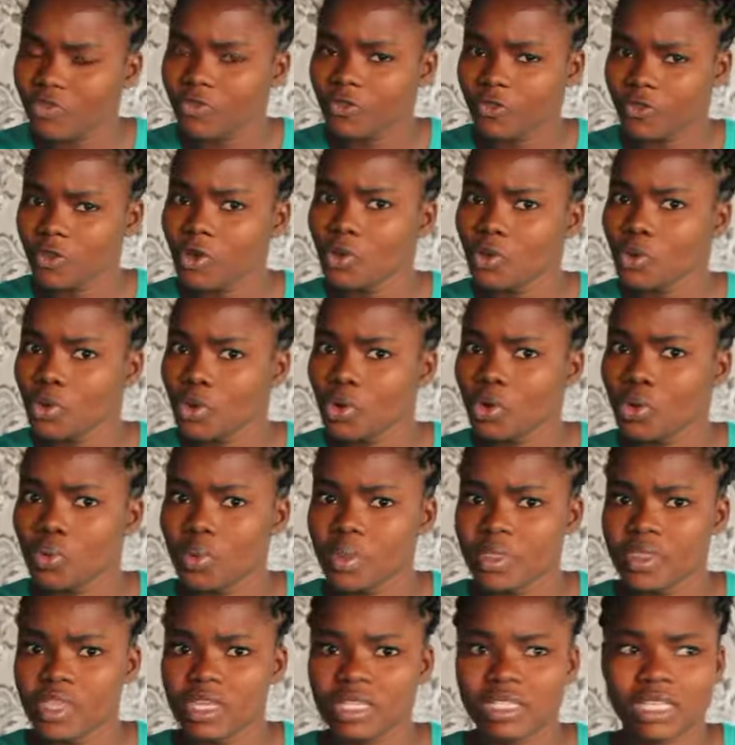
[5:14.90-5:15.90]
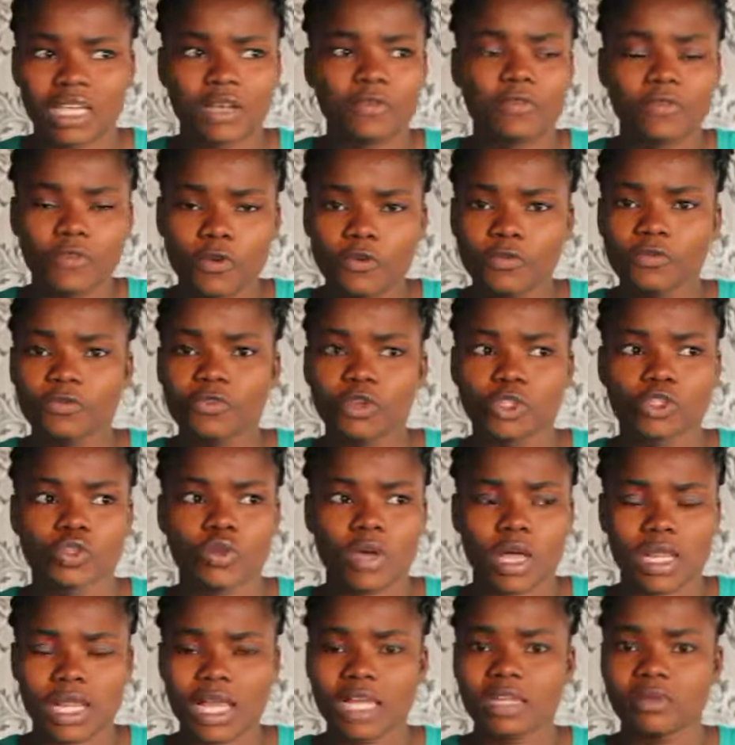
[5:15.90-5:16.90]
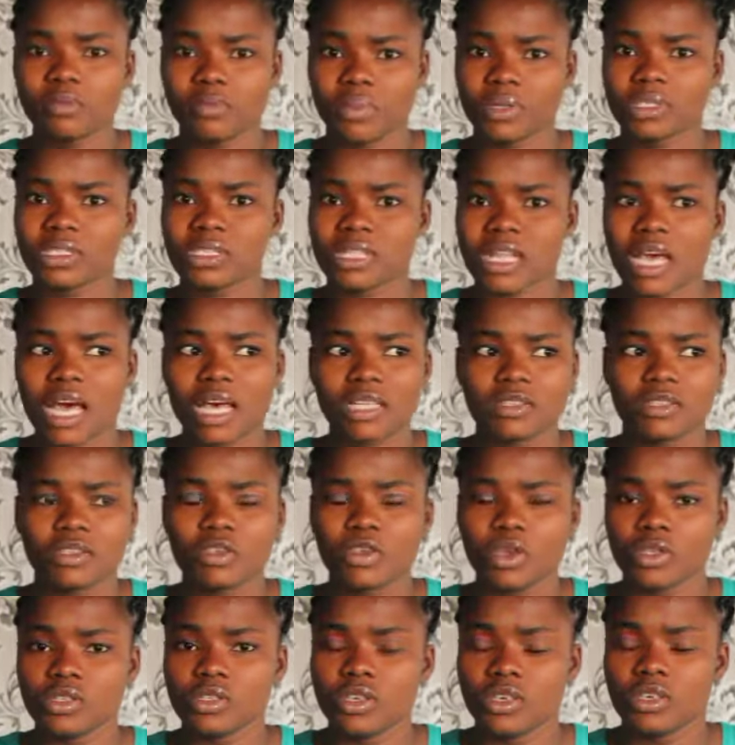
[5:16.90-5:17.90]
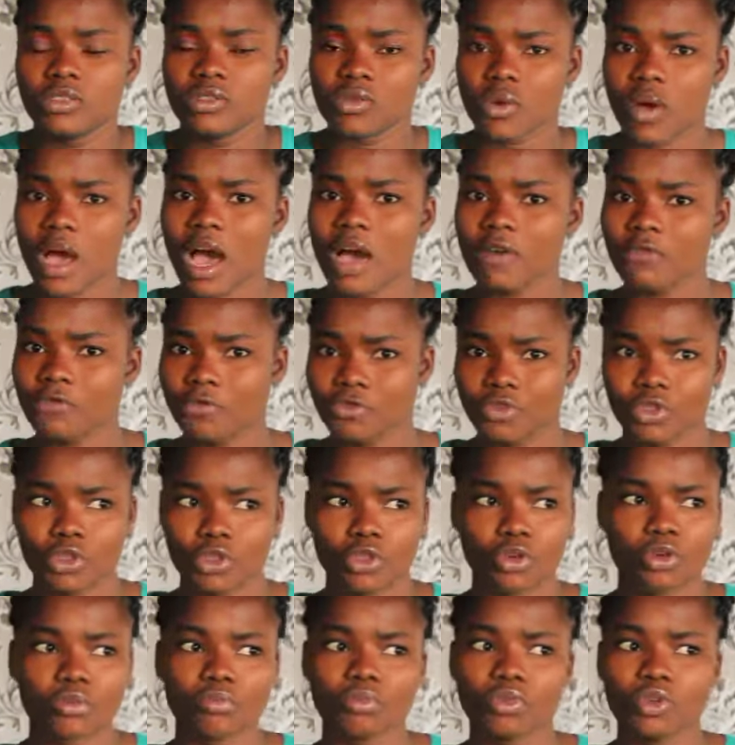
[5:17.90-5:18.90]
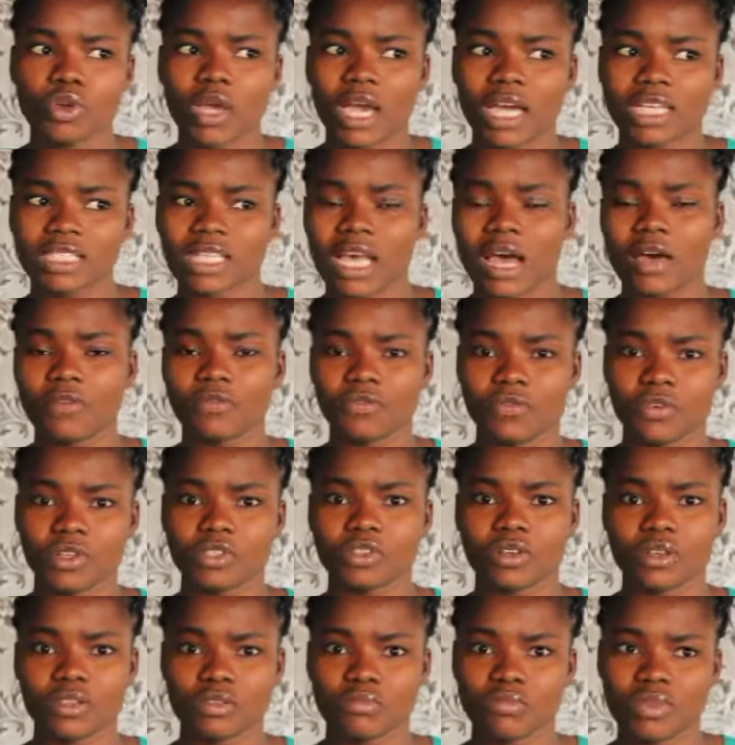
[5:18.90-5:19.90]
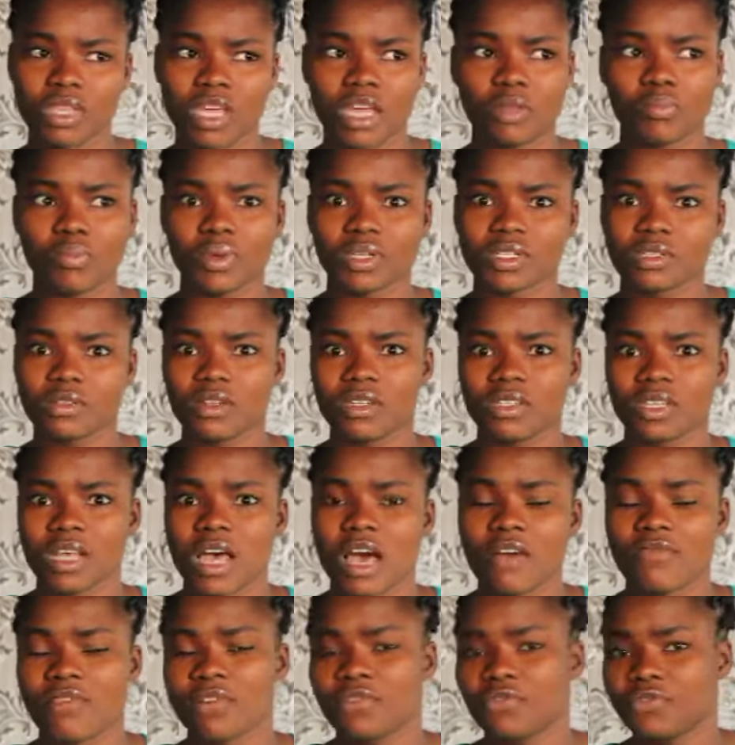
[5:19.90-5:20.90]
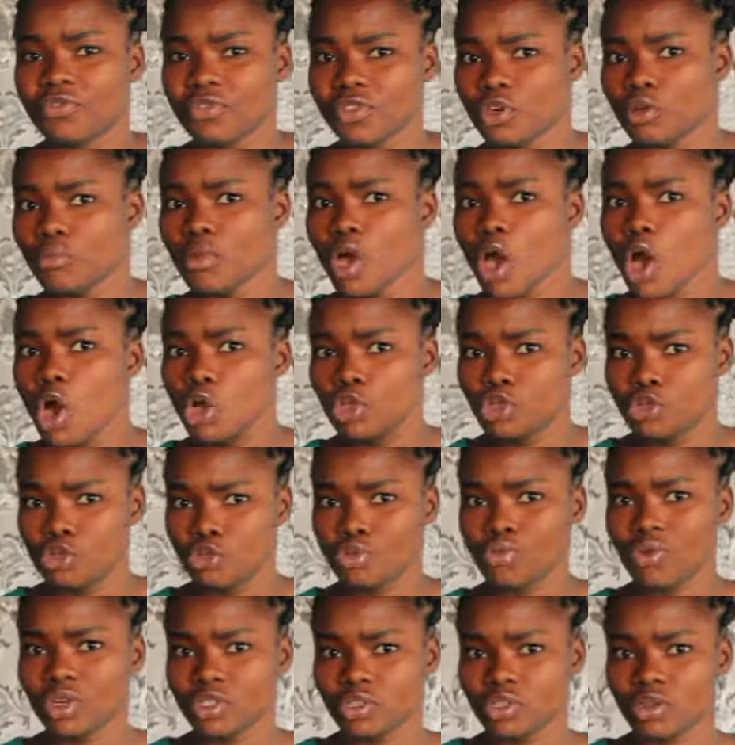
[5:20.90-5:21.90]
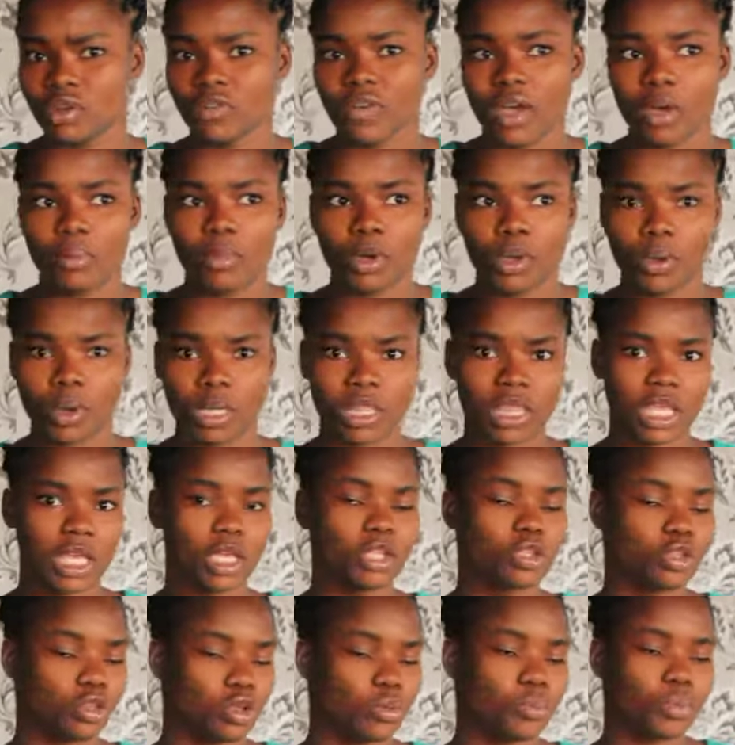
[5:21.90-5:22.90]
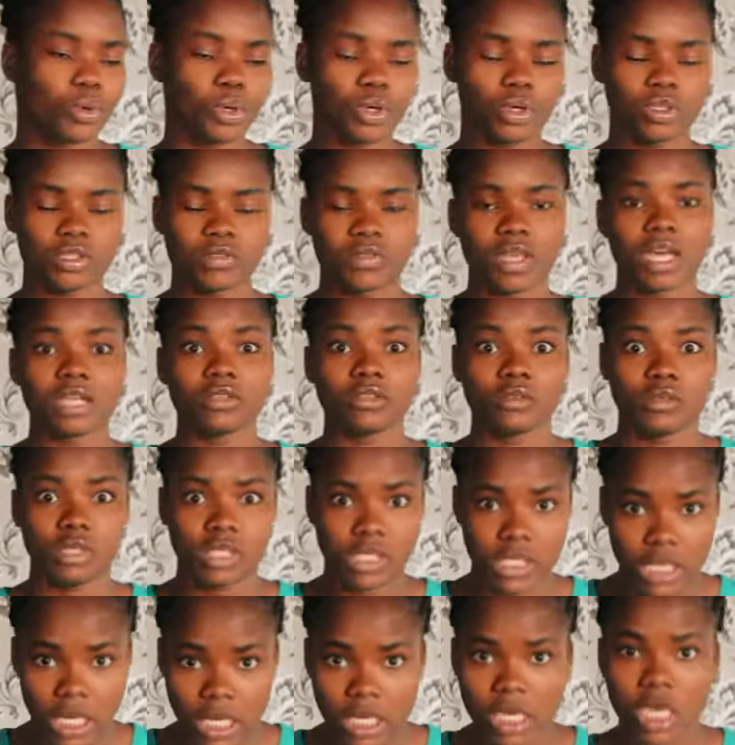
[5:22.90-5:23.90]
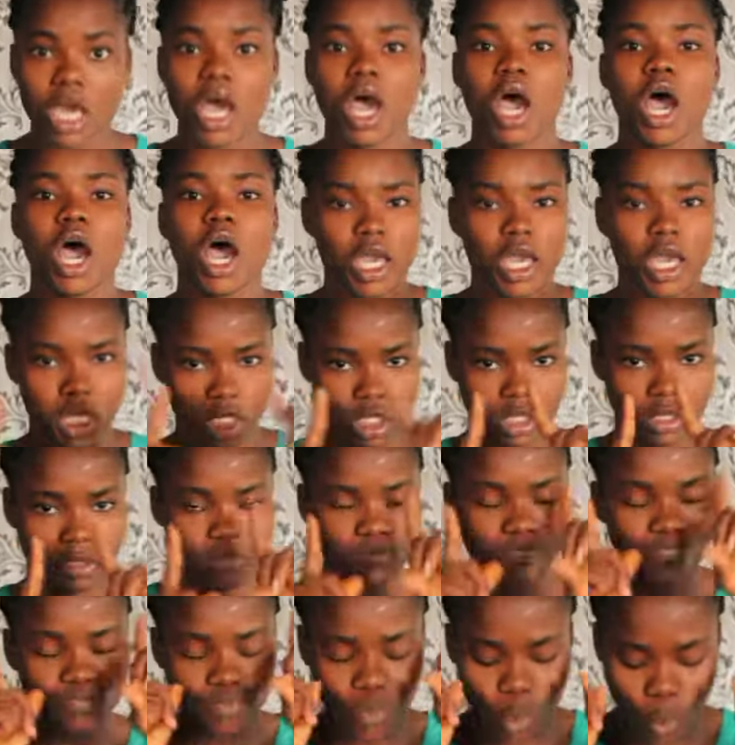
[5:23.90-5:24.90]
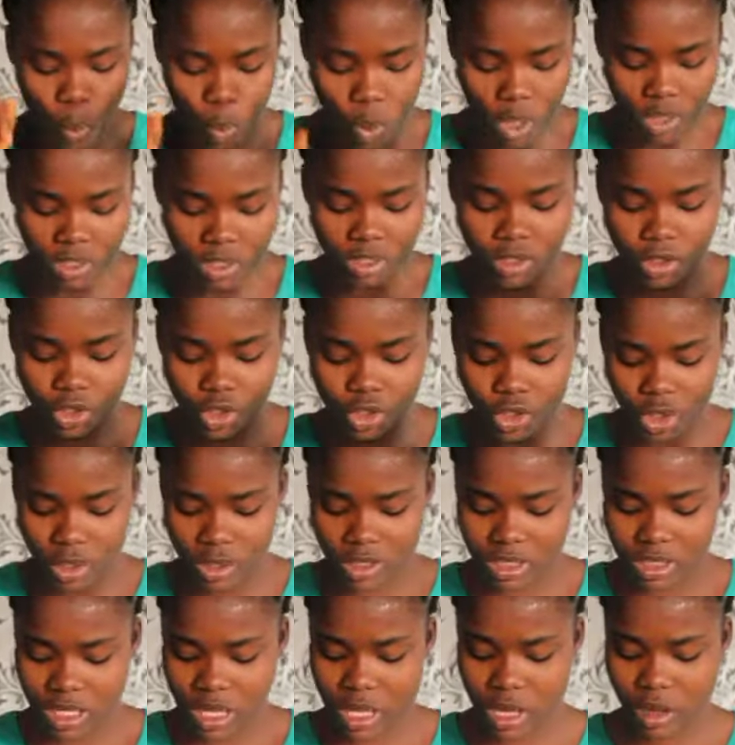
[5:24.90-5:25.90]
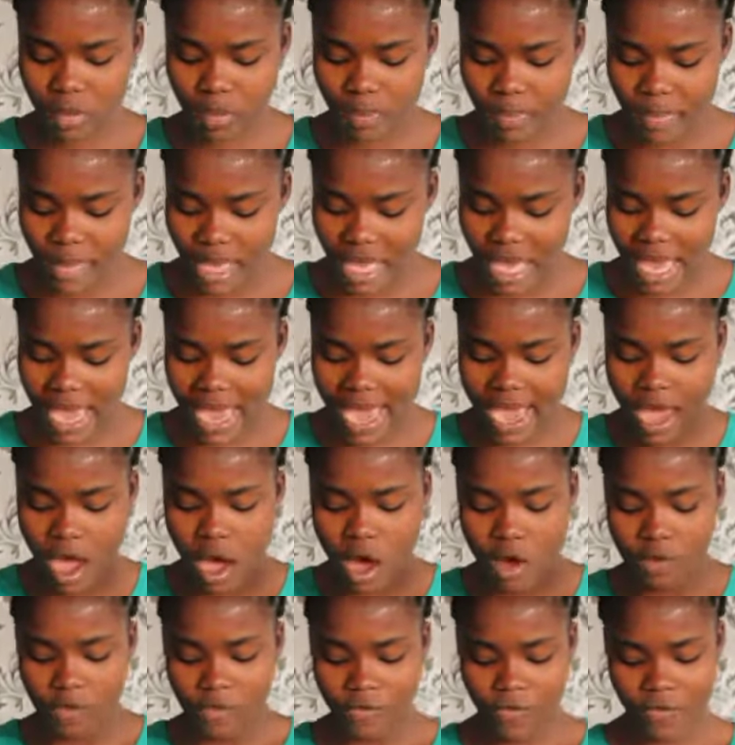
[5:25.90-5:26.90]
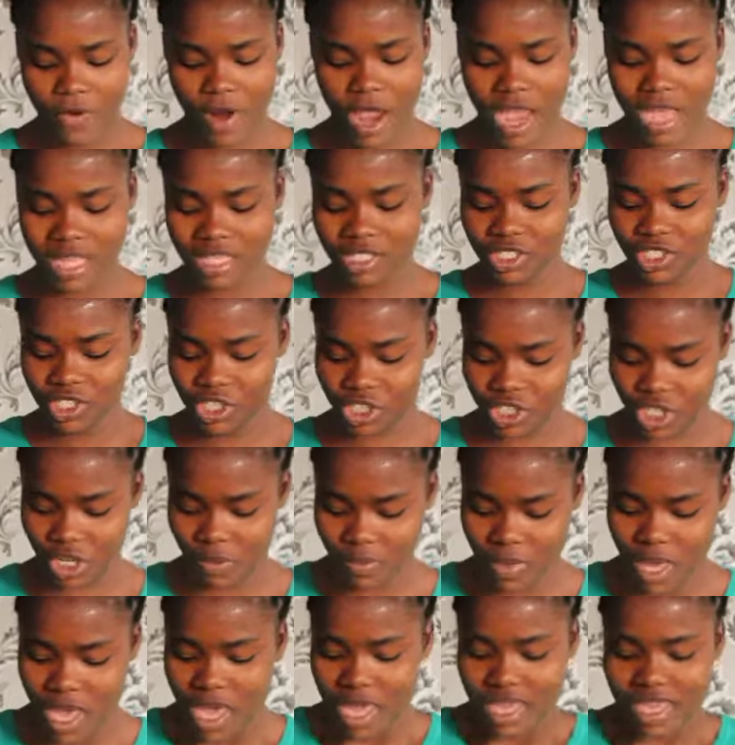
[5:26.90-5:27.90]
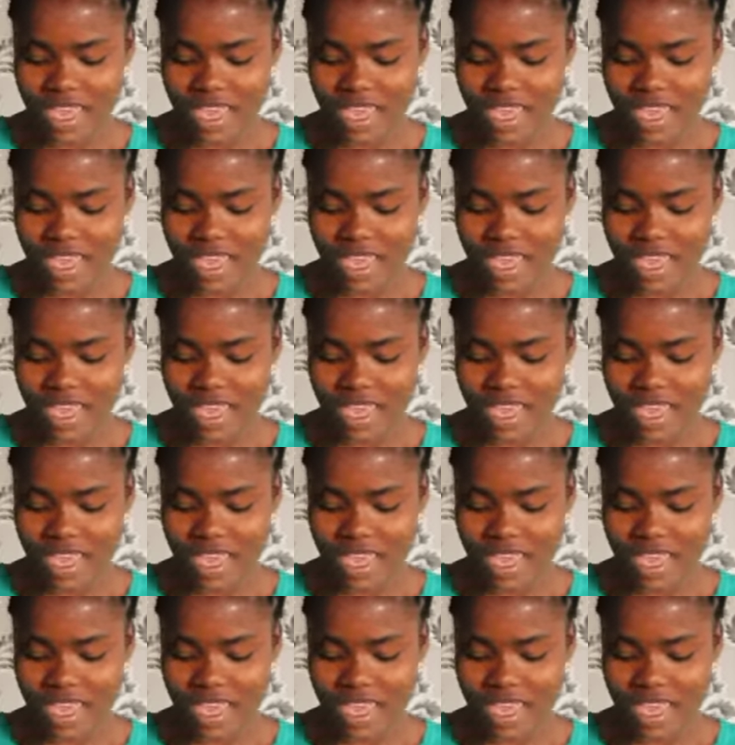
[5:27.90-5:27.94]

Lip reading: feel cool with it and feel free to allow the person has his or her freedom. You guys are friends, doesn't mean that the person doesn't have a freedom to do whatsoever, but you are taking it upon yourself. That's to say, it wasn't just a mere friendship.